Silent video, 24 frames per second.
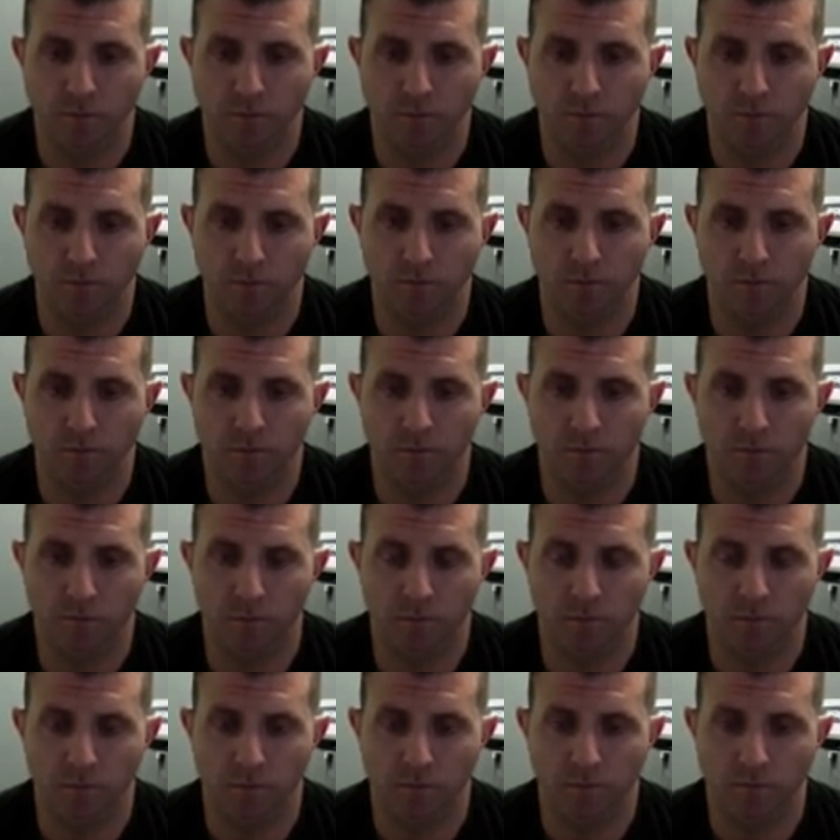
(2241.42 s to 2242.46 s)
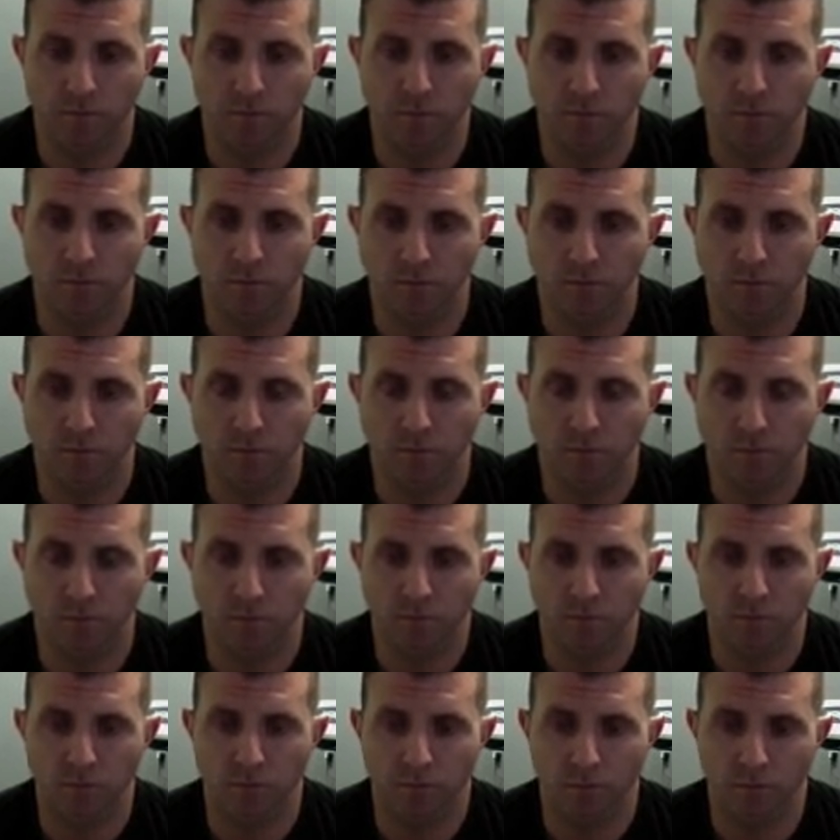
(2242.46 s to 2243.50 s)

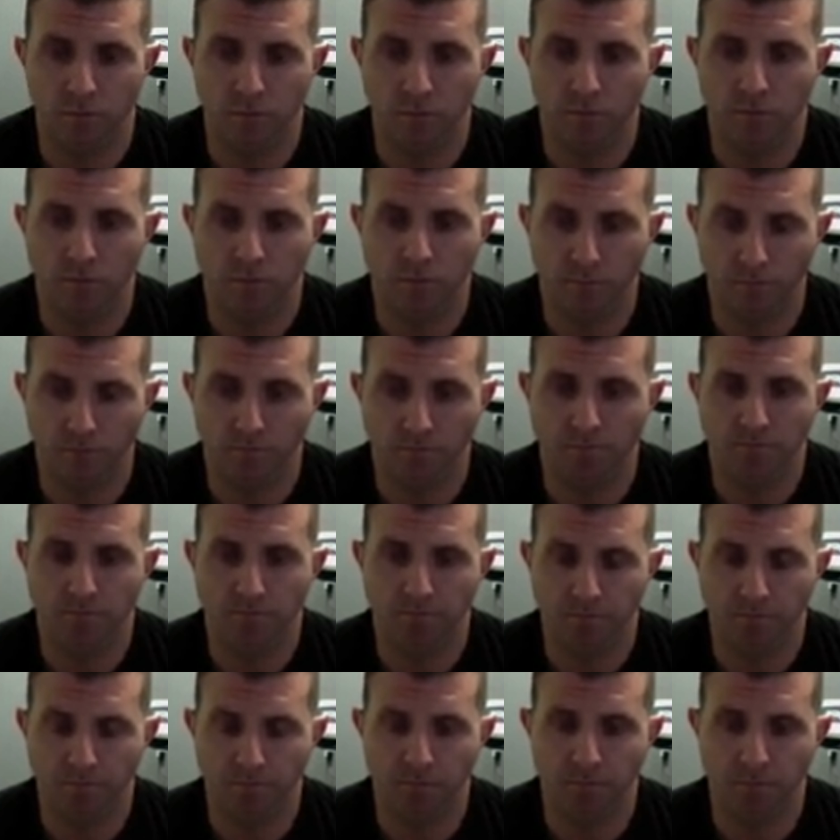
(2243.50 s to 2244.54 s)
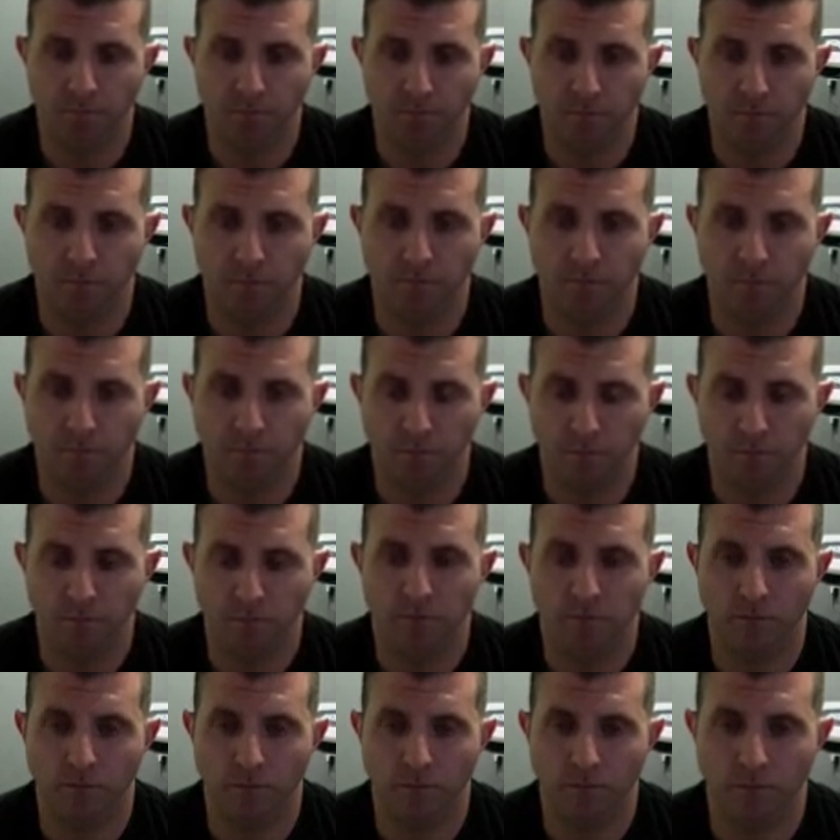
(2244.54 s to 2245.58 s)

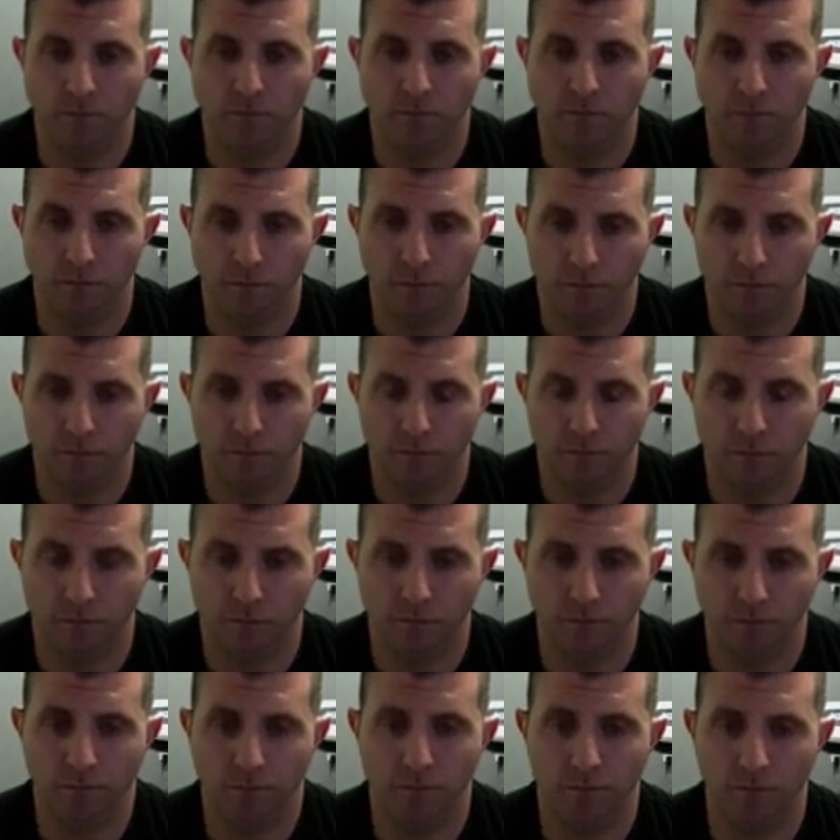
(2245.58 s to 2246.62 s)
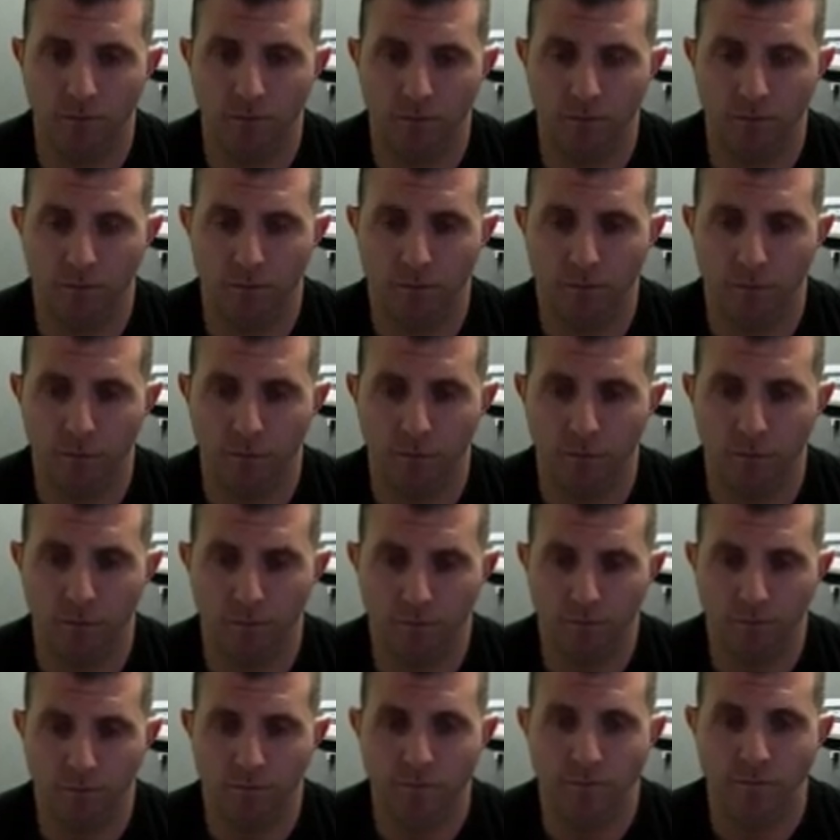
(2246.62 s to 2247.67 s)

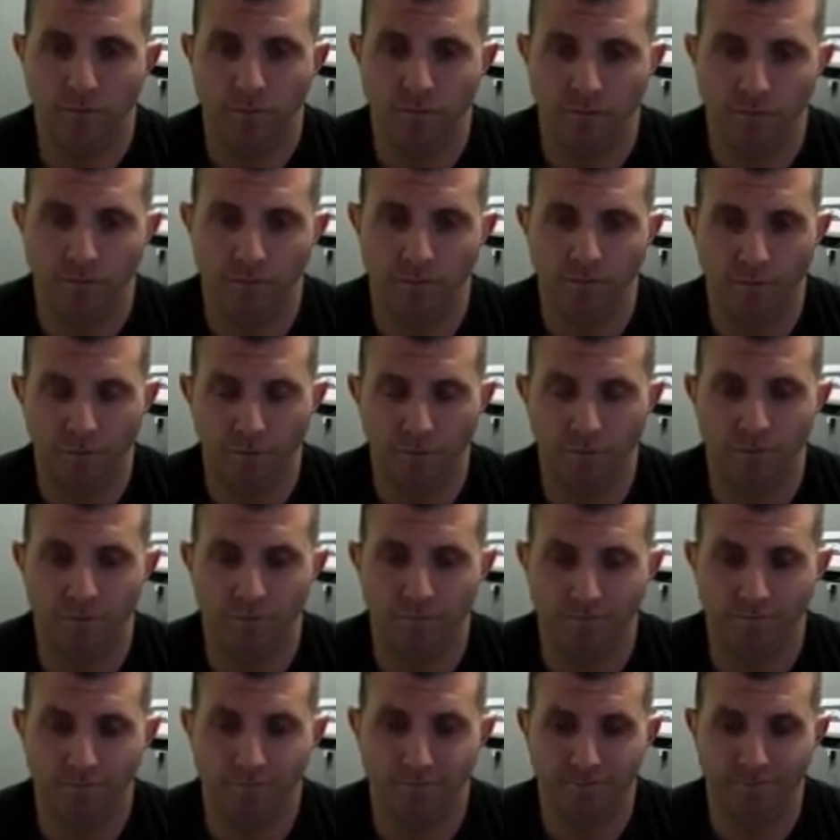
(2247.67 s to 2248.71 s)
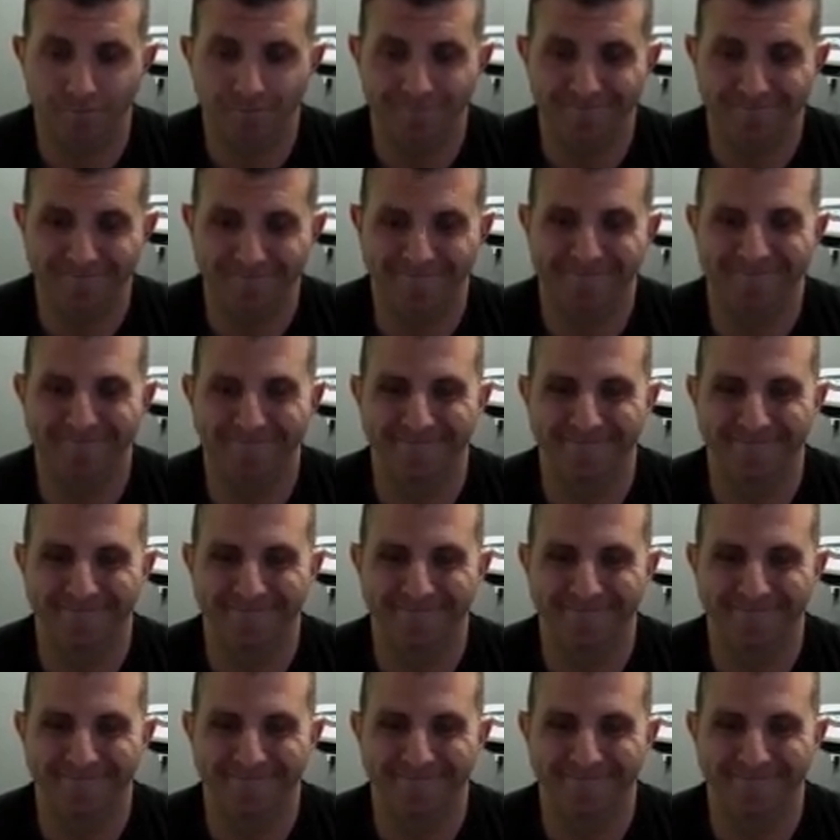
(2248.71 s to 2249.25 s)
(silent)